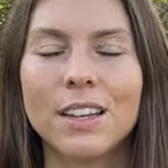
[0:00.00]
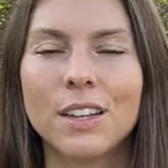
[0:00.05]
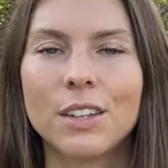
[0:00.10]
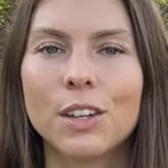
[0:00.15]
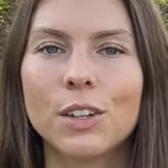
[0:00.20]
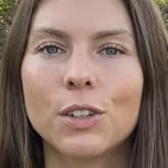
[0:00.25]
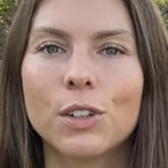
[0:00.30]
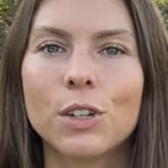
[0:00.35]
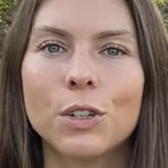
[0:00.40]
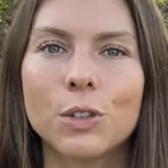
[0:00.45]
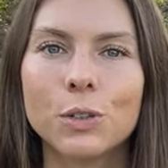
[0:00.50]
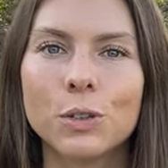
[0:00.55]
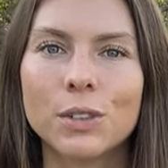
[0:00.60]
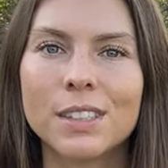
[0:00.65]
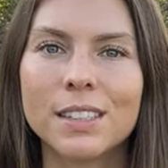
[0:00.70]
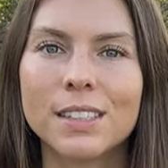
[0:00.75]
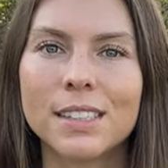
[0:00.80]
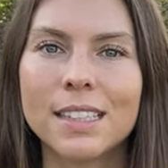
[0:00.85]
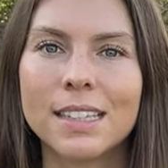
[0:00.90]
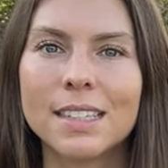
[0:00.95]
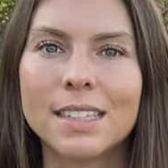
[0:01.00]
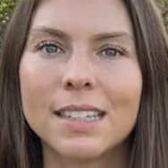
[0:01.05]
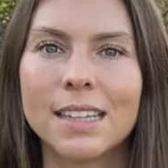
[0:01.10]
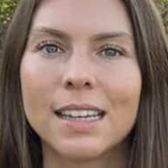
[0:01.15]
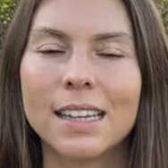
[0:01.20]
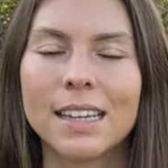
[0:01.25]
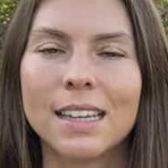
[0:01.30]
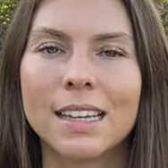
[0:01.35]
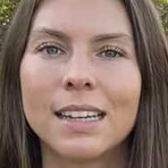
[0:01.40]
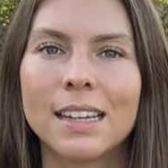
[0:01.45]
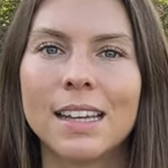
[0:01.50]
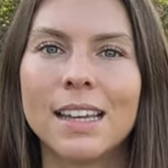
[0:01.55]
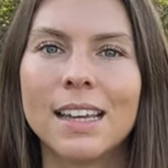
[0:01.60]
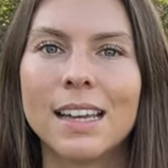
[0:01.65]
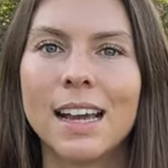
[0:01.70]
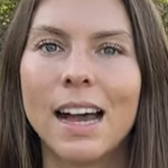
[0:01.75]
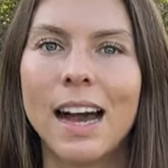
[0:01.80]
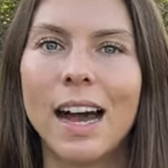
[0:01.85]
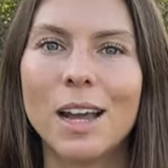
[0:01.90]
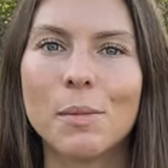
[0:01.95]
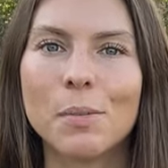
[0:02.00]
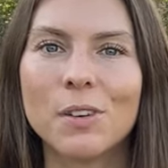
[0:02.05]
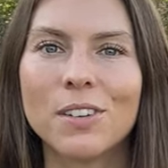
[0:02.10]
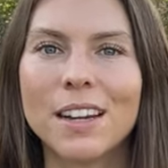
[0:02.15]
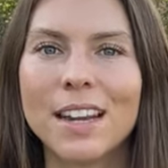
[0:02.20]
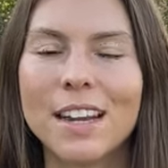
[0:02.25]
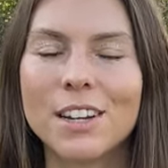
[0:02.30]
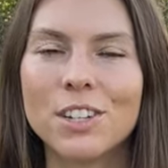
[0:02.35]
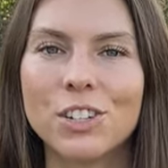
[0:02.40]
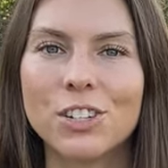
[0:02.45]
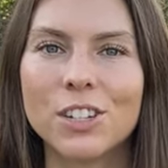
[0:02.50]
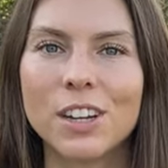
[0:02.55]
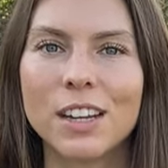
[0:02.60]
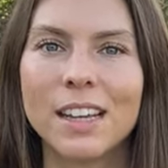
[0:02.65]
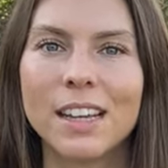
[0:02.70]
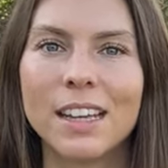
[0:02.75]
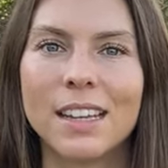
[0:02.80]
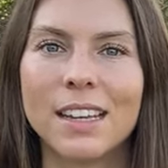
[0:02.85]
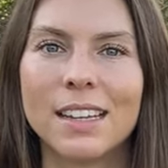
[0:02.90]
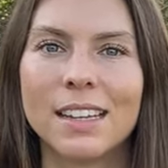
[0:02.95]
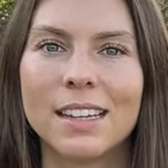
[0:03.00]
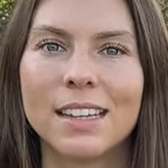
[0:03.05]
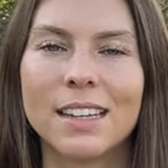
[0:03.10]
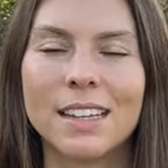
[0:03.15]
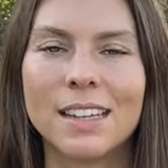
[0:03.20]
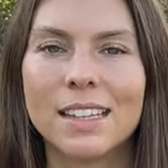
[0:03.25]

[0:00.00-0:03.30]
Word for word: cocoon season, hibernation,